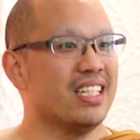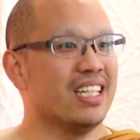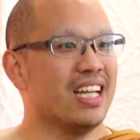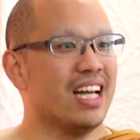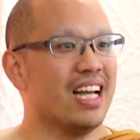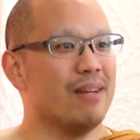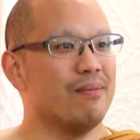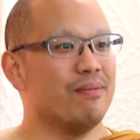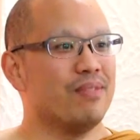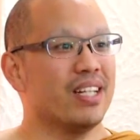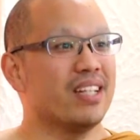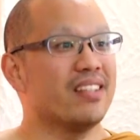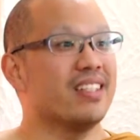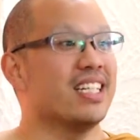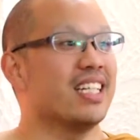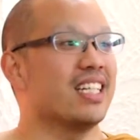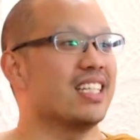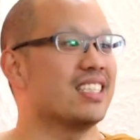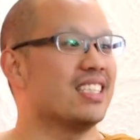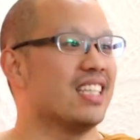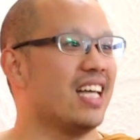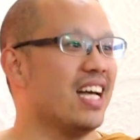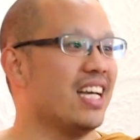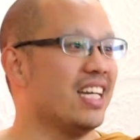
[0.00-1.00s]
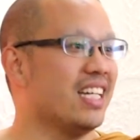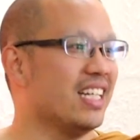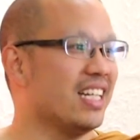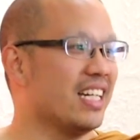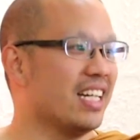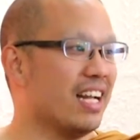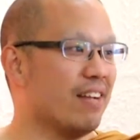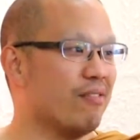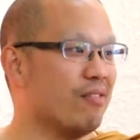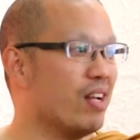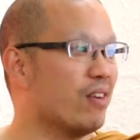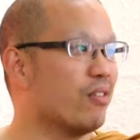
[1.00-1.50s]
I'm very excited
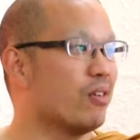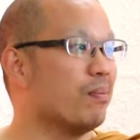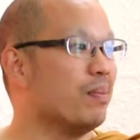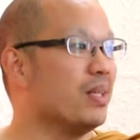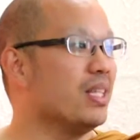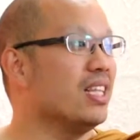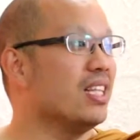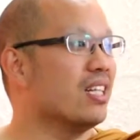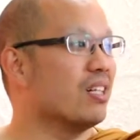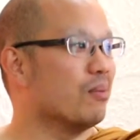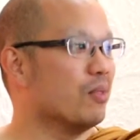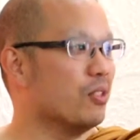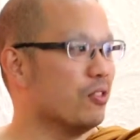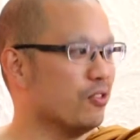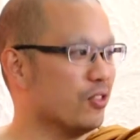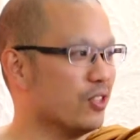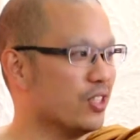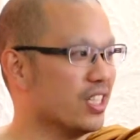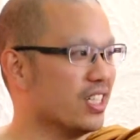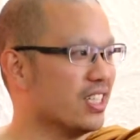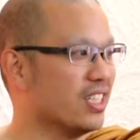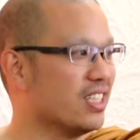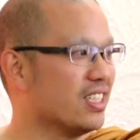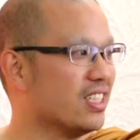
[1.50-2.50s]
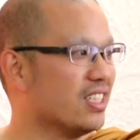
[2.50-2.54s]
and I've never been there before.